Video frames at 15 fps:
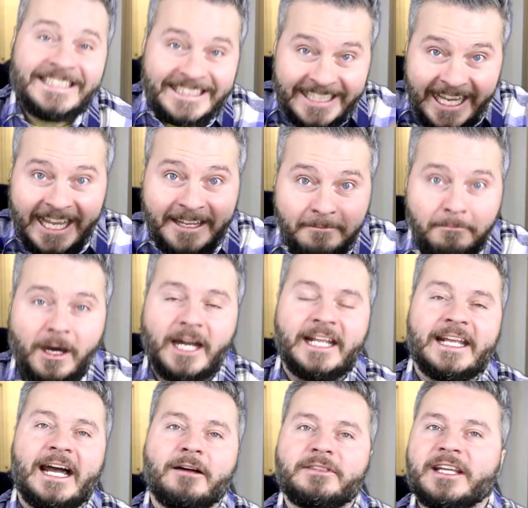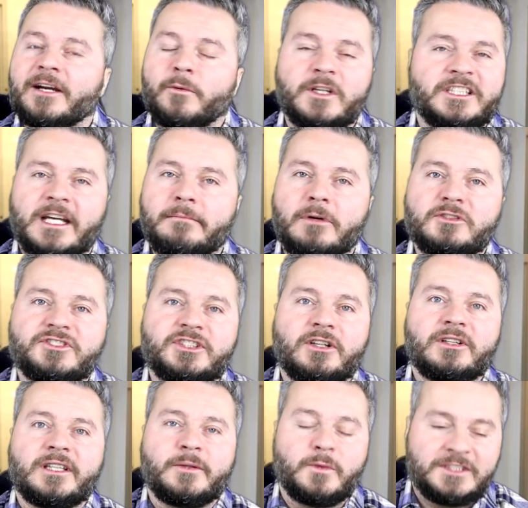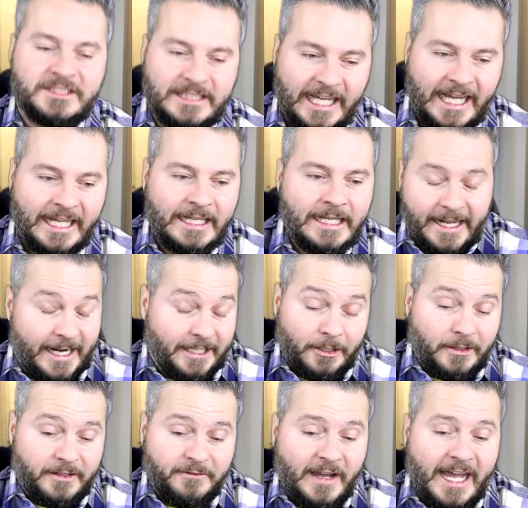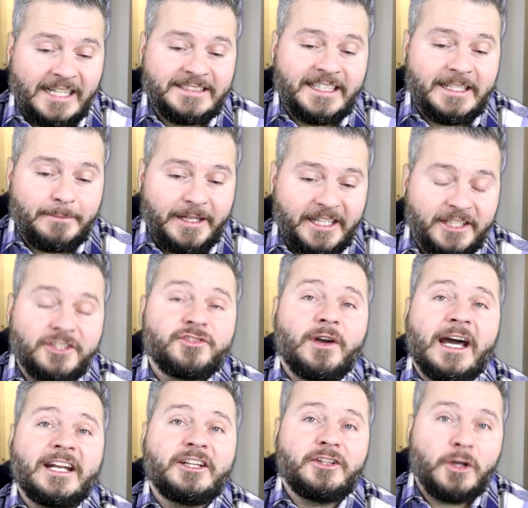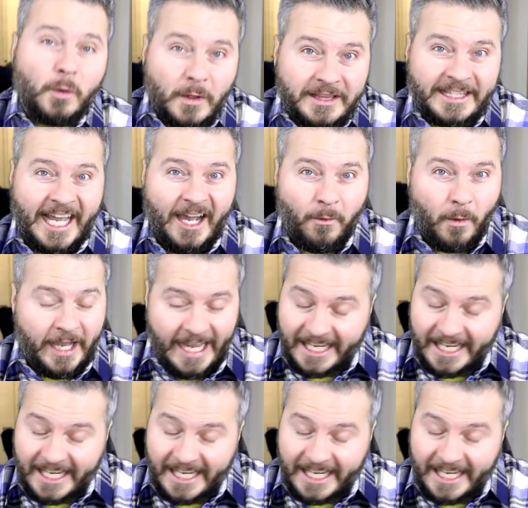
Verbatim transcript: getting money out there, which I most certainly was not, and I don't advise anybody to try to do it that way.